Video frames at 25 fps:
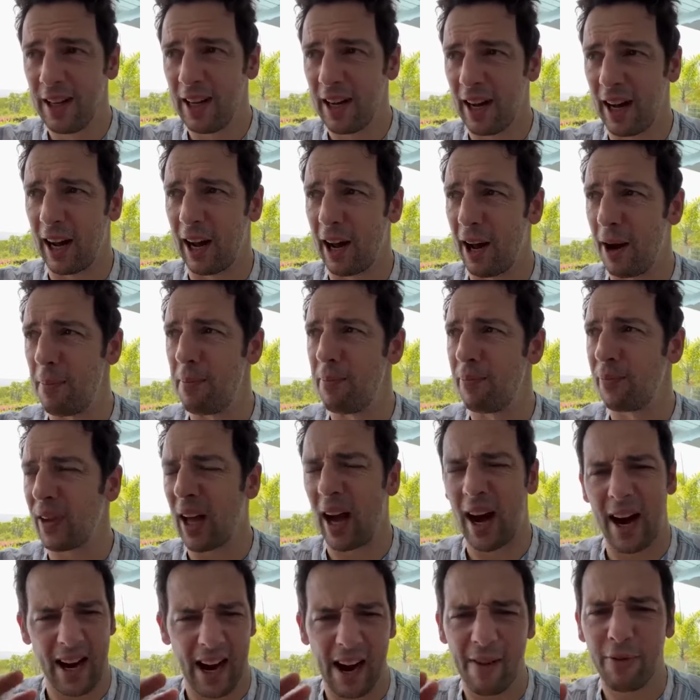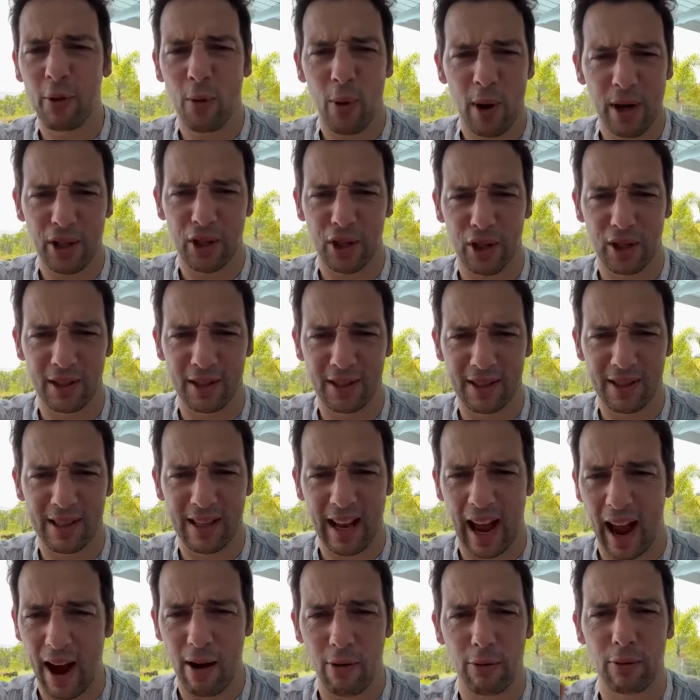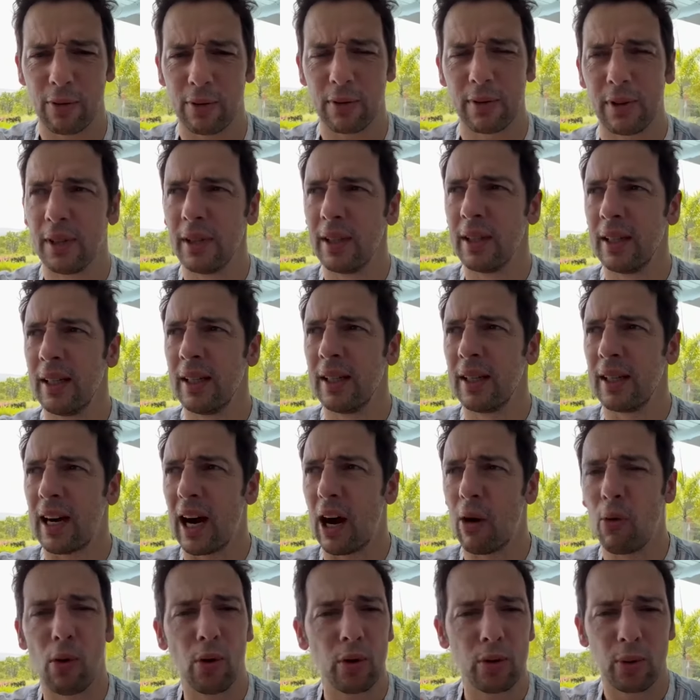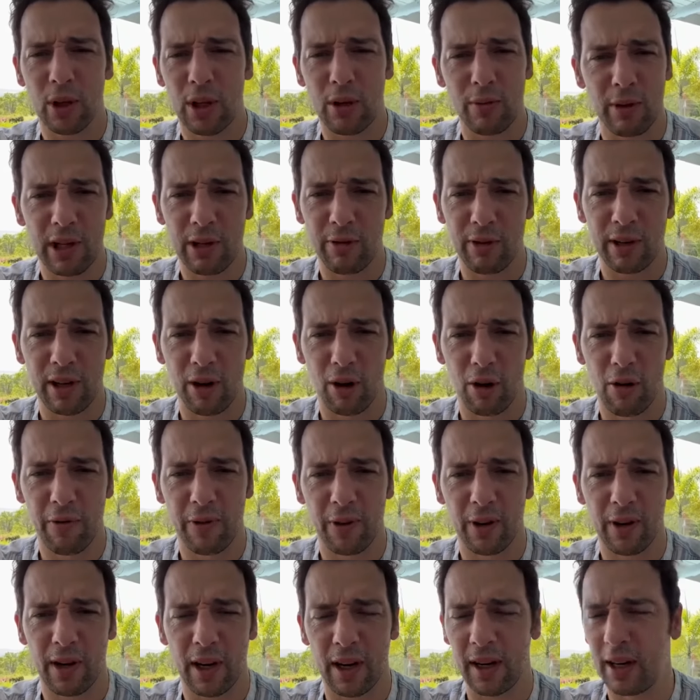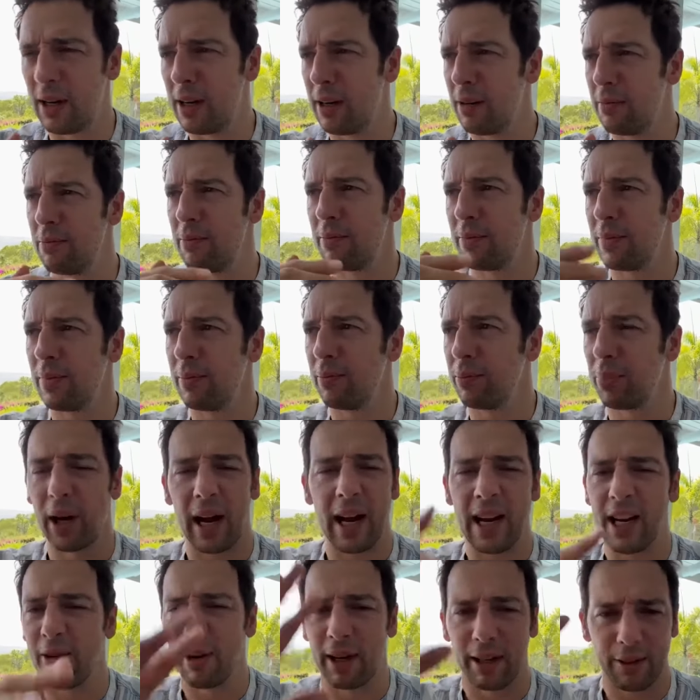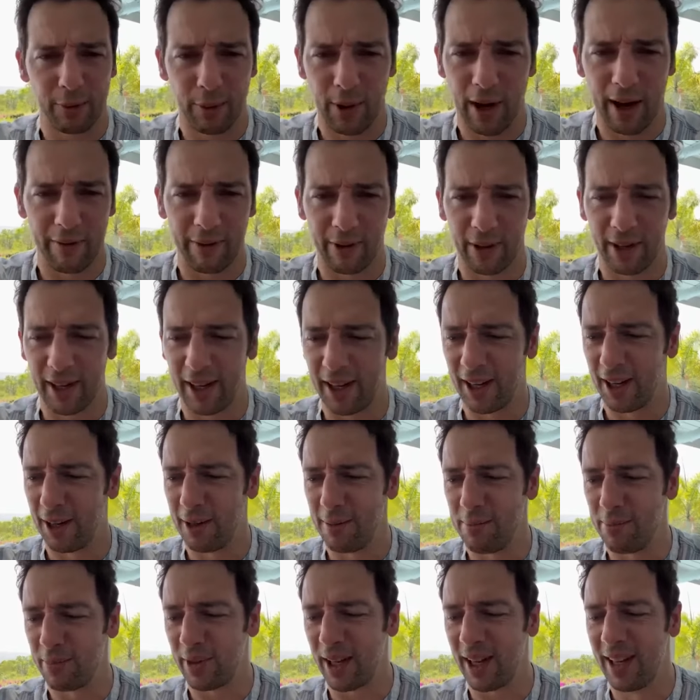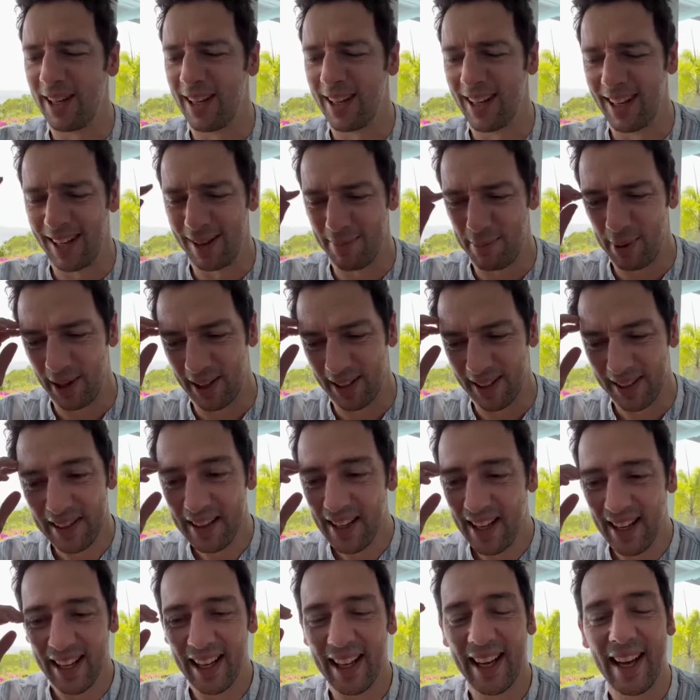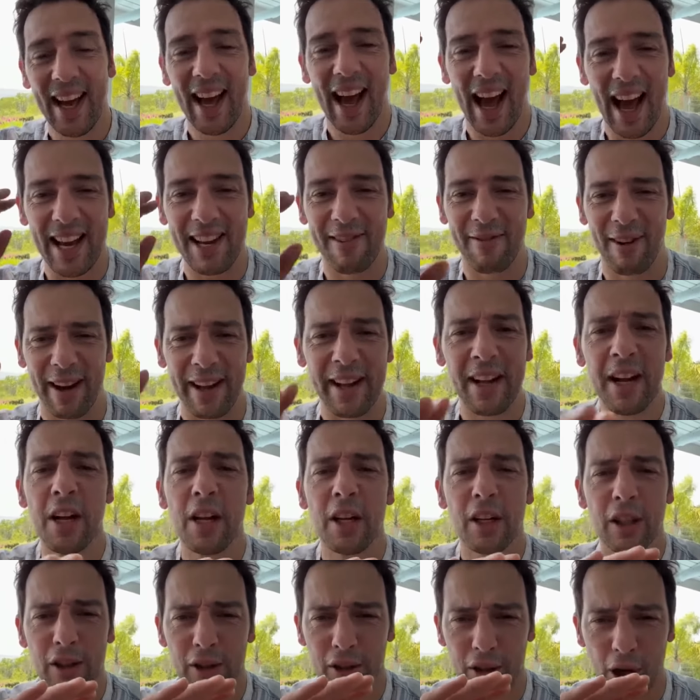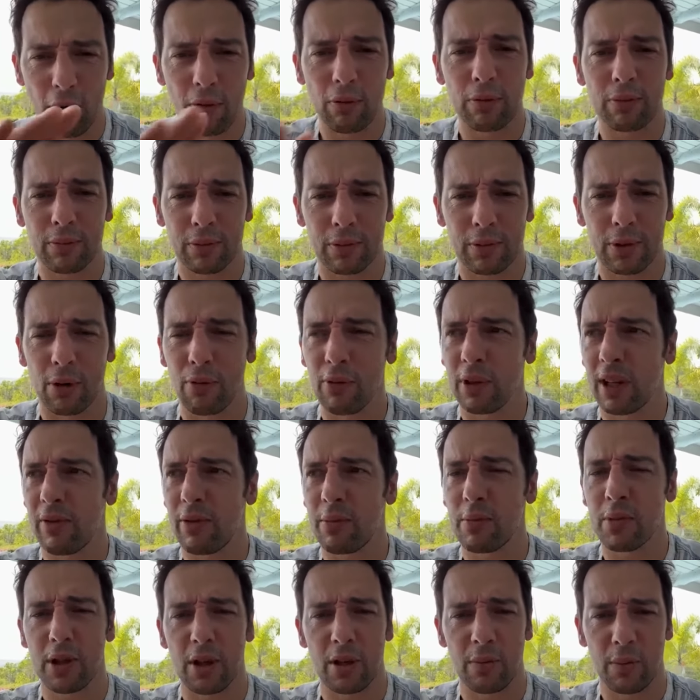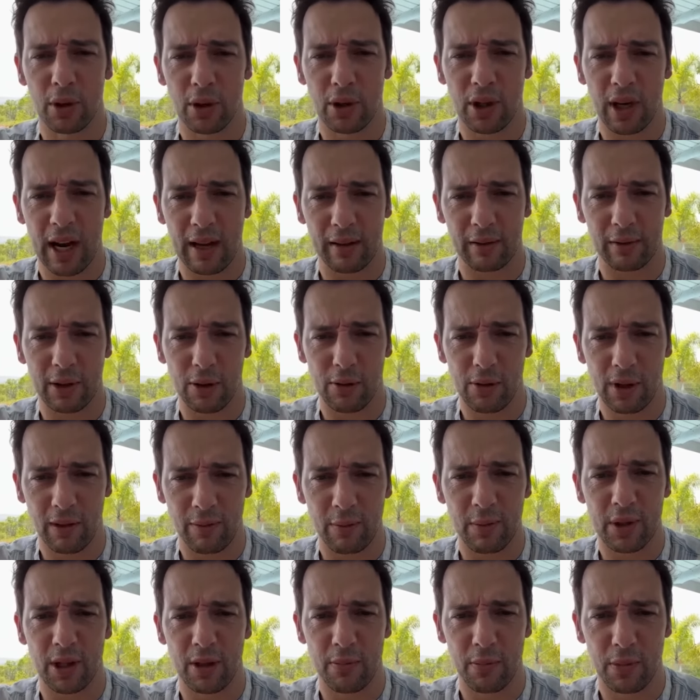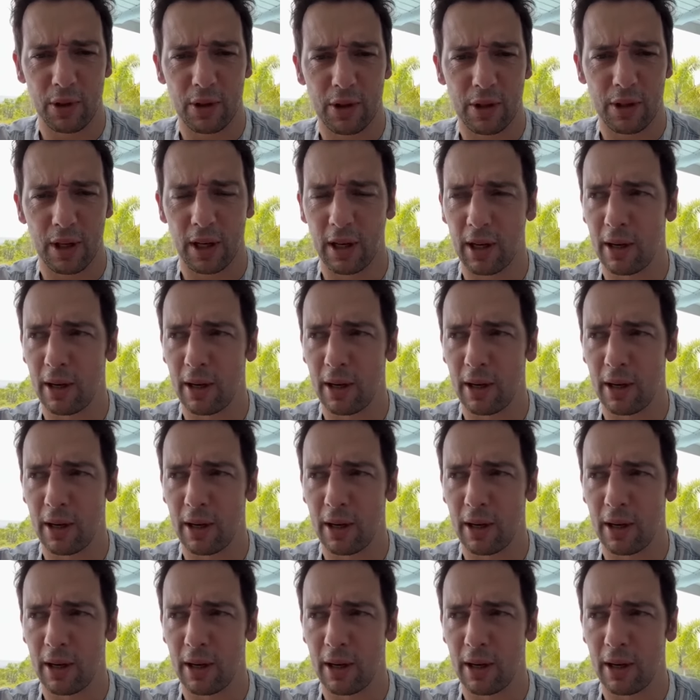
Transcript: I have questions. Like, how old were you when you went over? But anyway, whatever. anyway, don't give him too much. Don't give him too much